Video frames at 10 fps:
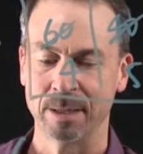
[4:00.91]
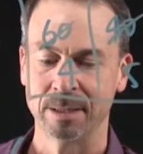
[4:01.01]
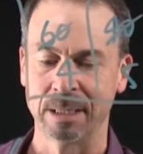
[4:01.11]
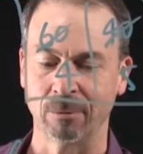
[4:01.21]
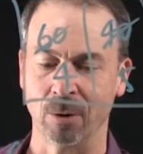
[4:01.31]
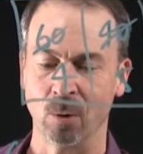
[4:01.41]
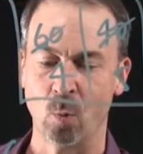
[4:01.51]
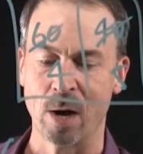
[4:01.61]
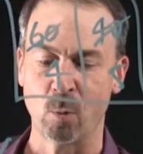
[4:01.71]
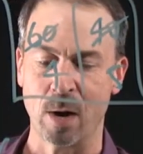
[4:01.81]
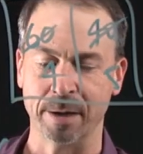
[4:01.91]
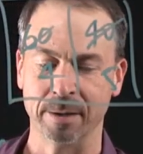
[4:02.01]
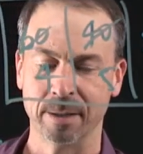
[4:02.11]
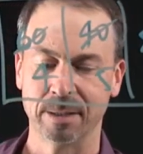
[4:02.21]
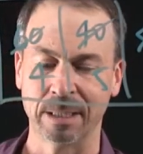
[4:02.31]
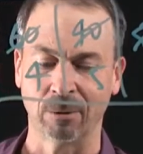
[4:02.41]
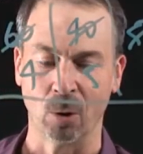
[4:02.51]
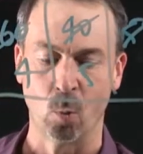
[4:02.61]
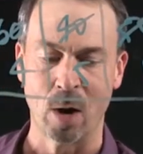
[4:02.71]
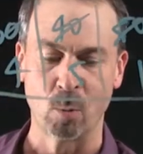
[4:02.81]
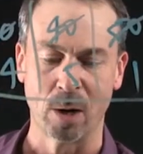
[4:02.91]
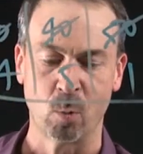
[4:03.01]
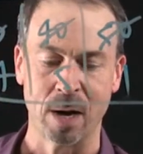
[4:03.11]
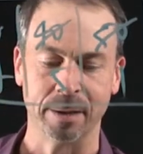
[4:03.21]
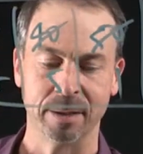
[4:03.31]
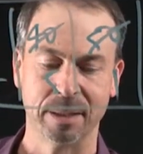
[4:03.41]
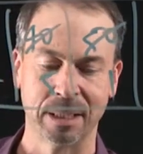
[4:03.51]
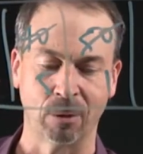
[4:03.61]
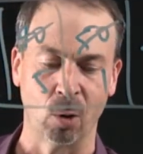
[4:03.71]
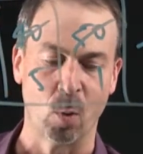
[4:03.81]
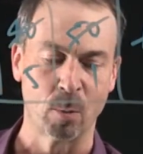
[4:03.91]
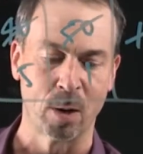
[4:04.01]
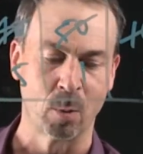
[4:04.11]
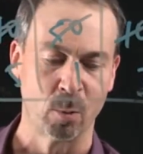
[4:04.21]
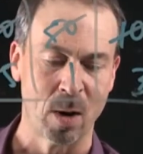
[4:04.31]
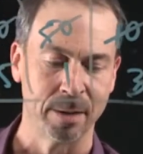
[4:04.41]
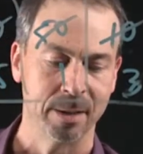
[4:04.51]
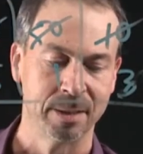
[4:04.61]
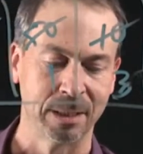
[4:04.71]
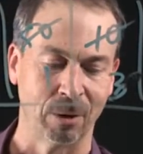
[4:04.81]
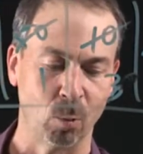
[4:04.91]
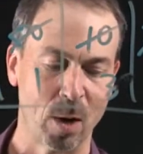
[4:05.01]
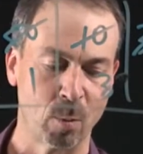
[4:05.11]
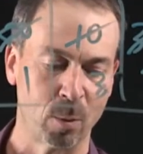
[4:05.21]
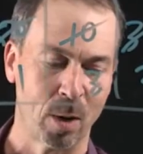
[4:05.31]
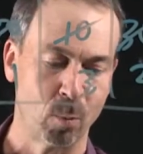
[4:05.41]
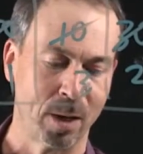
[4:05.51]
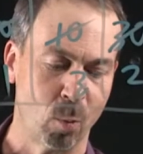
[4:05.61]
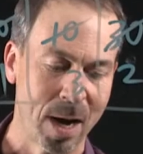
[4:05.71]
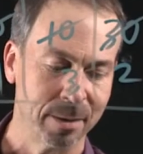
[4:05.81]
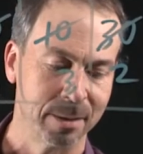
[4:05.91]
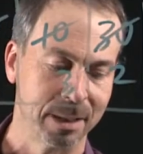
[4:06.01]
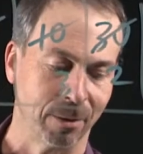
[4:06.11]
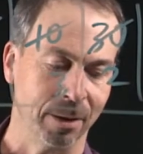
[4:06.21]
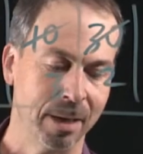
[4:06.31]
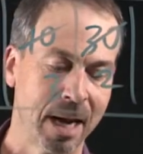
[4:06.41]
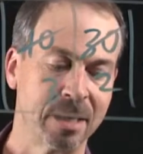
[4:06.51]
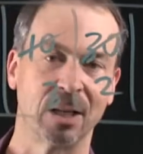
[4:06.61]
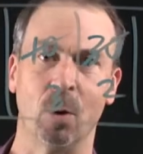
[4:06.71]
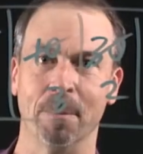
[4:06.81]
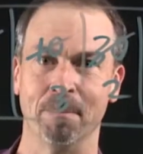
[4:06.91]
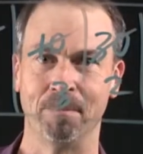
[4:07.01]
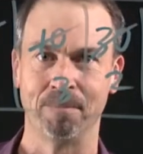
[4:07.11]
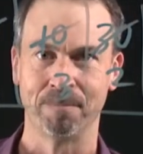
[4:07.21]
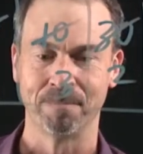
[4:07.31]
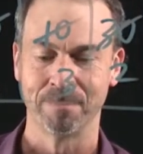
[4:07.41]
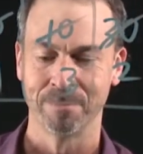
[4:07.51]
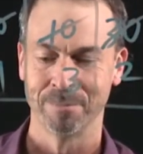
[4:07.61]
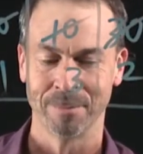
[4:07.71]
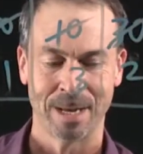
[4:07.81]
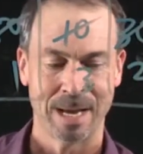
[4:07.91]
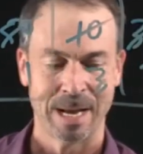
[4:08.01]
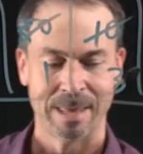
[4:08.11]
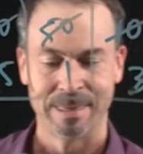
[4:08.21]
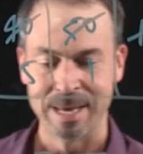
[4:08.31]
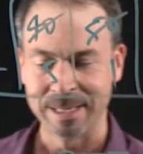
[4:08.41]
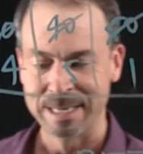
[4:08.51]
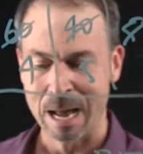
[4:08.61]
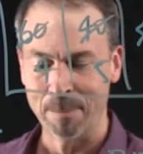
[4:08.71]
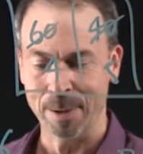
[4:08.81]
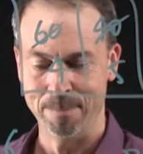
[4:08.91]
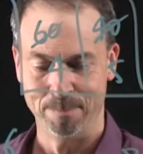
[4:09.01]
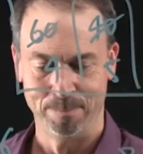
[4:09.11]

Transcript: 0, 1, 1, 0, 1, 1, 1, 0, 1, 1, 1, 1, 0, 1, 1, 1, 1, 1, 0, and so on. This number,